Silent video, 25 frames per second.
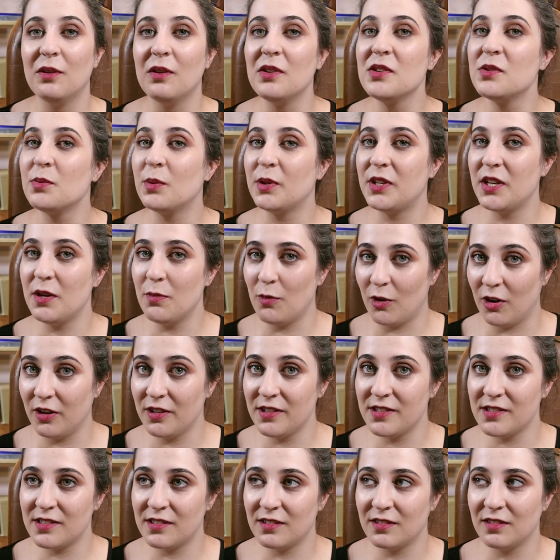knows what he
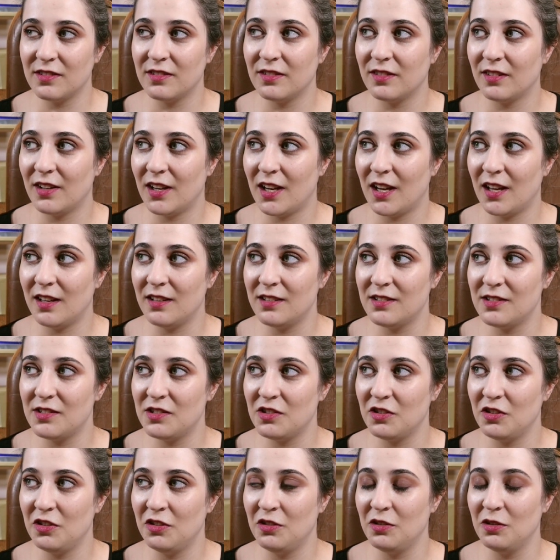wants, and
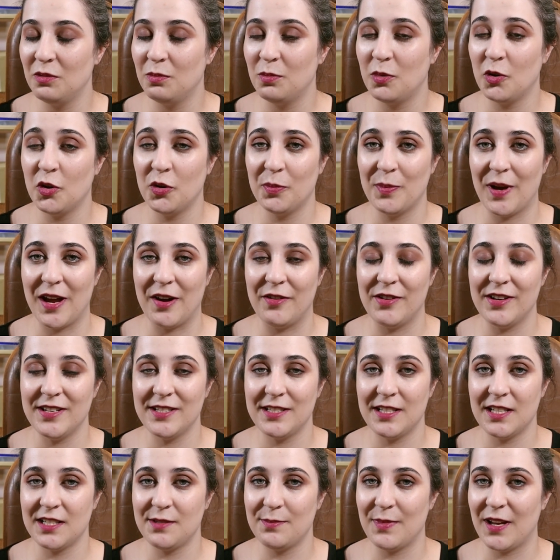to poor
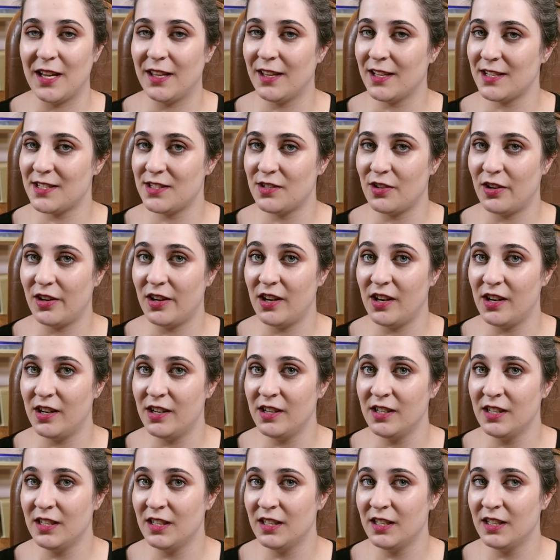Mary's dismay, that's not
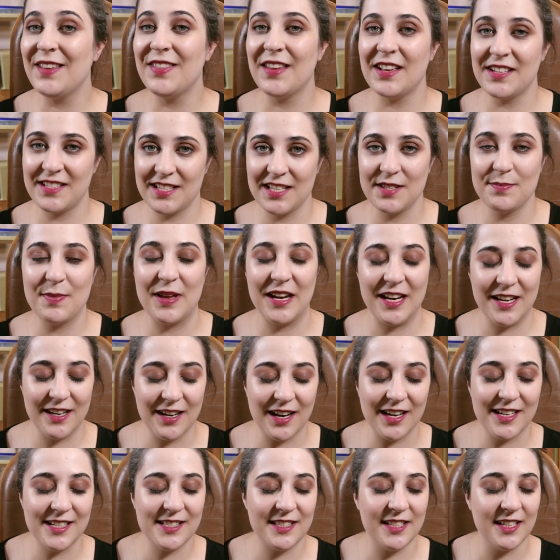her. And that's as many
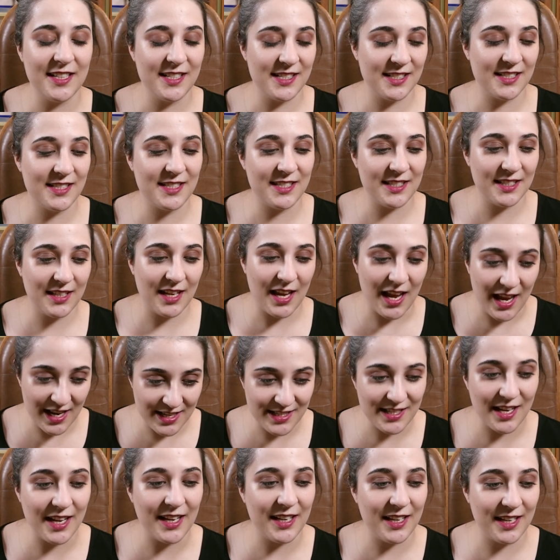nice things
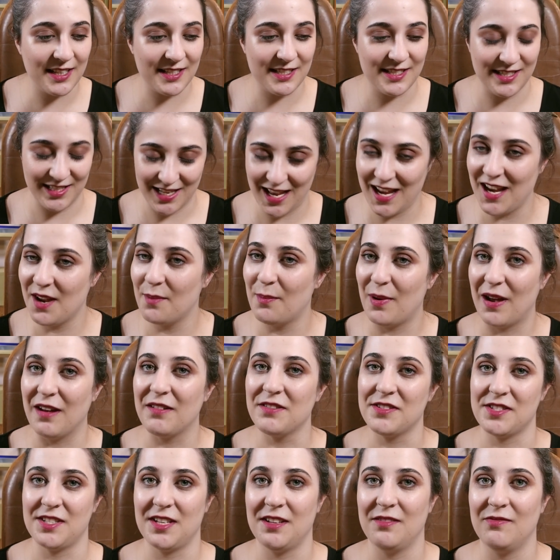as I can say
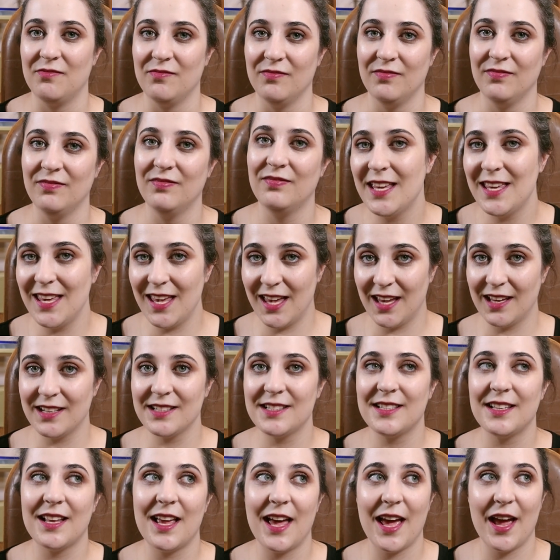about him. He
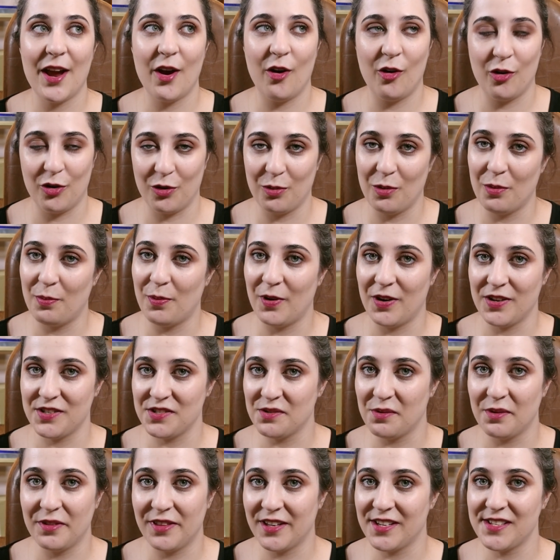is a horrible
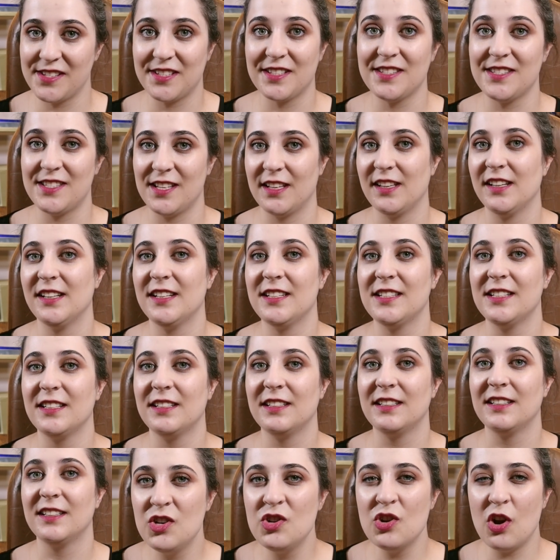person, all things considered.
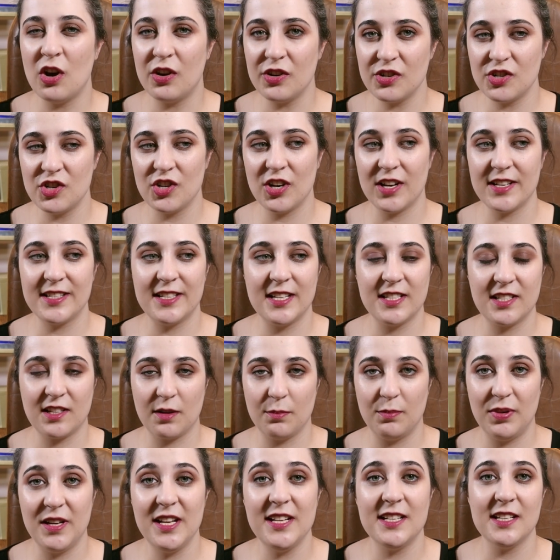Not just his
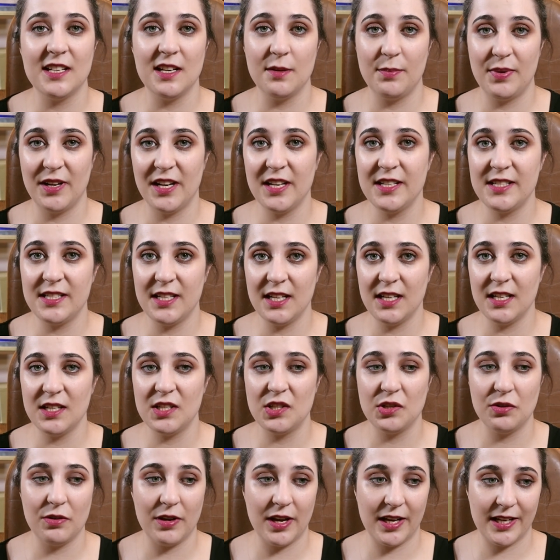complete inability
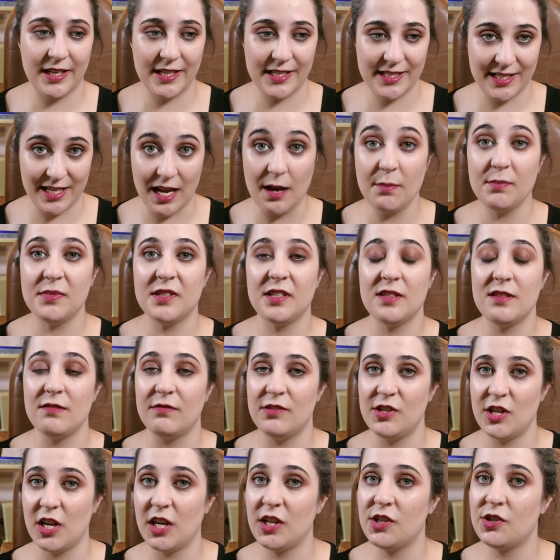to accept the
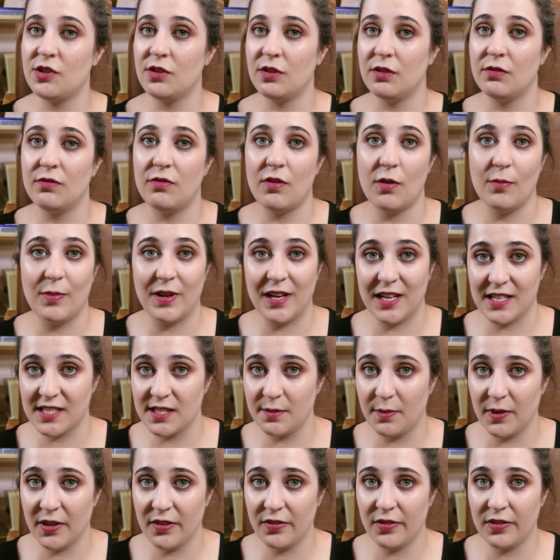rejection from
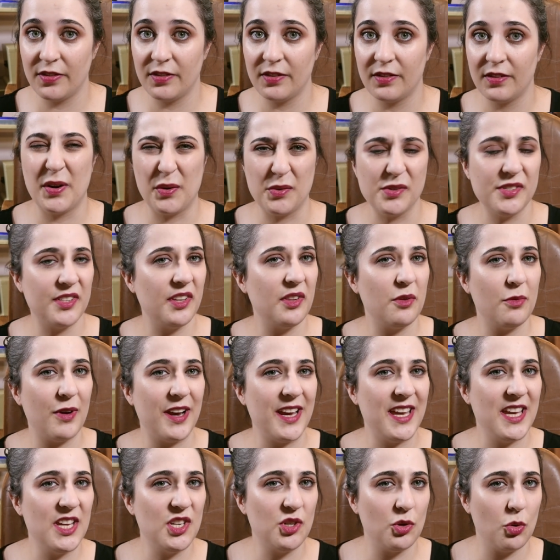Elizabeth, but also the
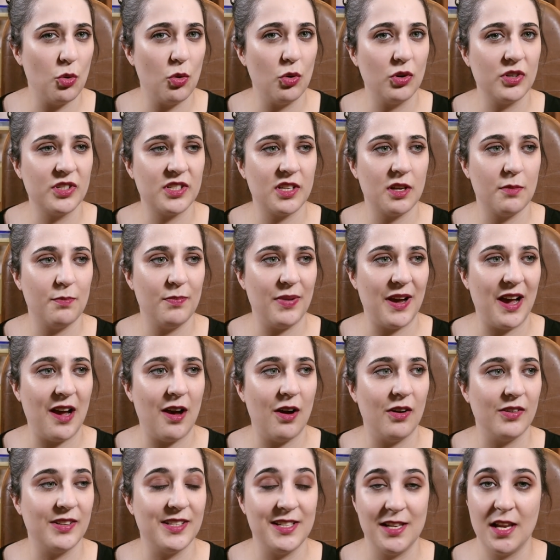way he talks
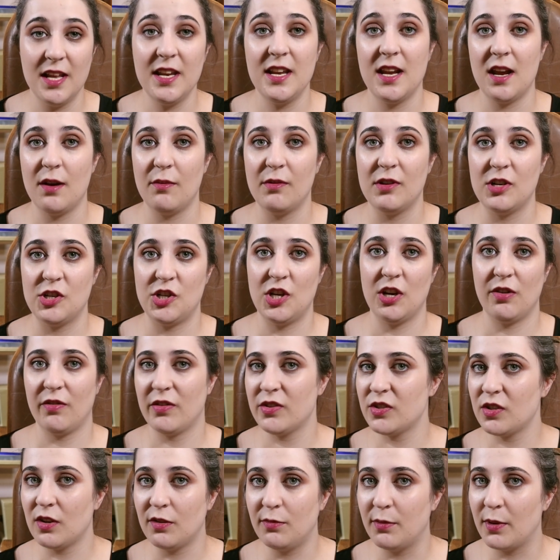about Lydia when she
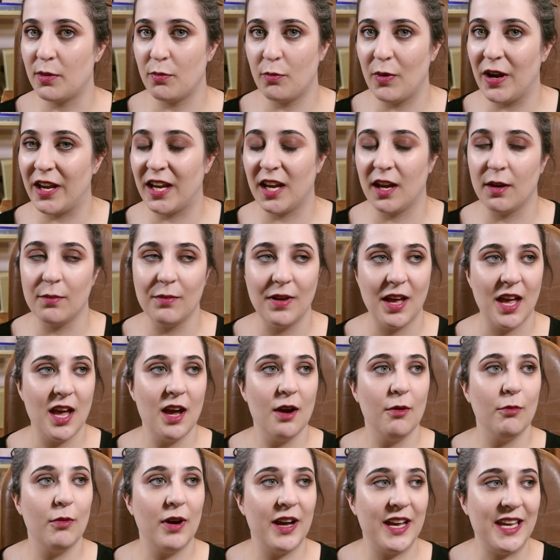runs off with Wickham,
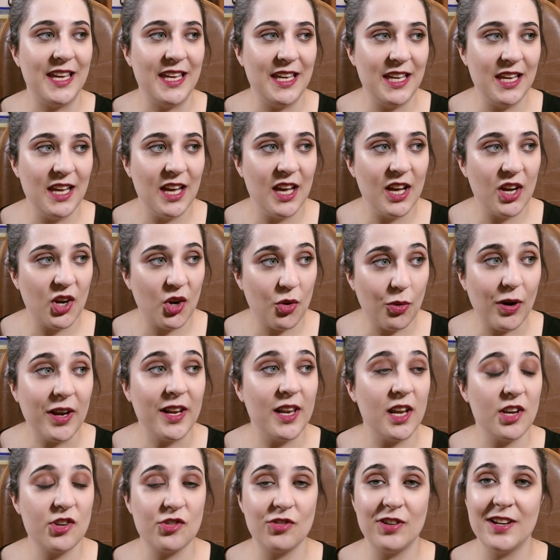where he
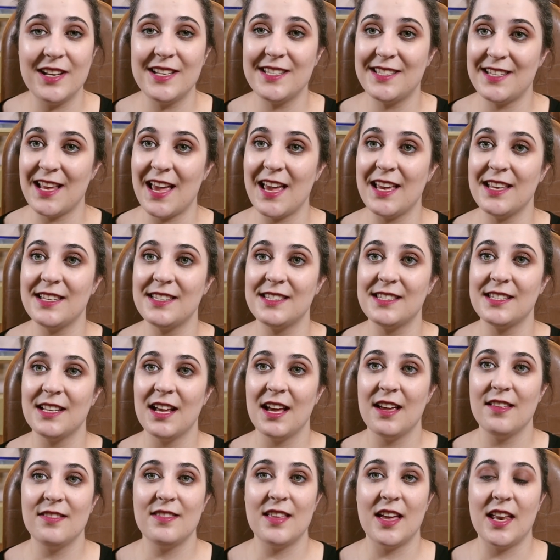quite literally says
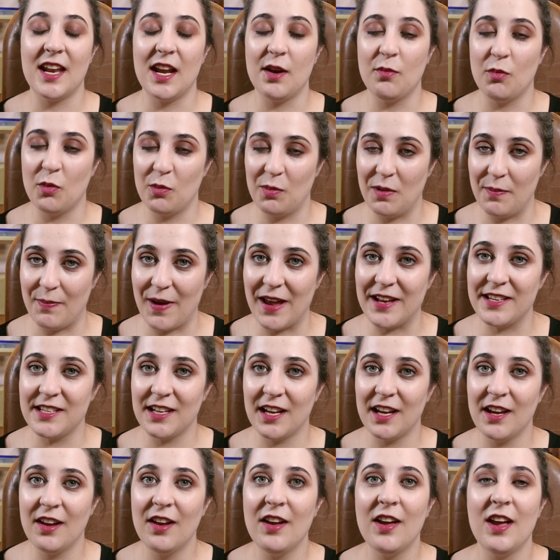that it would be
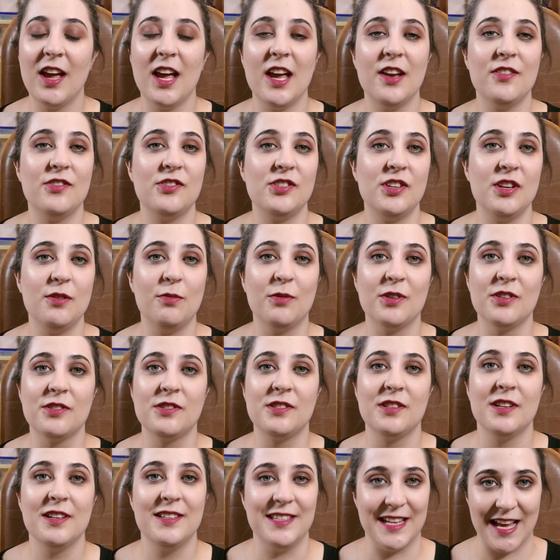better if she
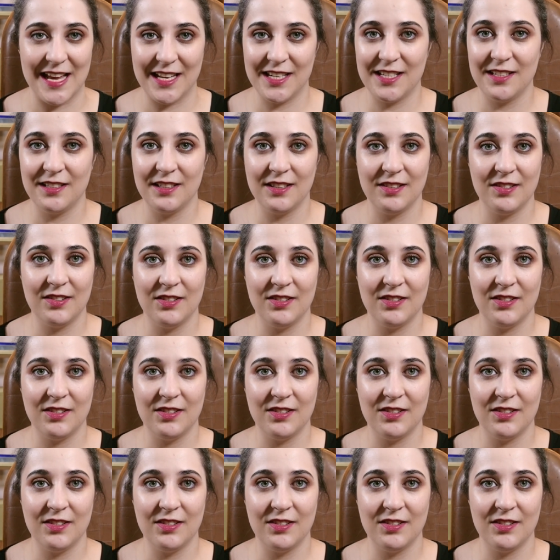was dead.